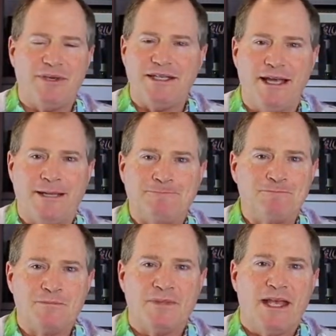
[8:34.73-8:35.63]
be done.
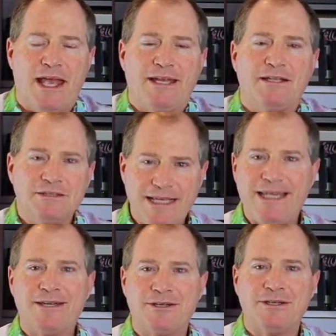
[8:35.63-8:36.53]
And a
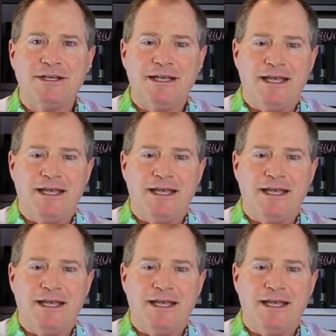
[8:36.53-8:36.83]
leader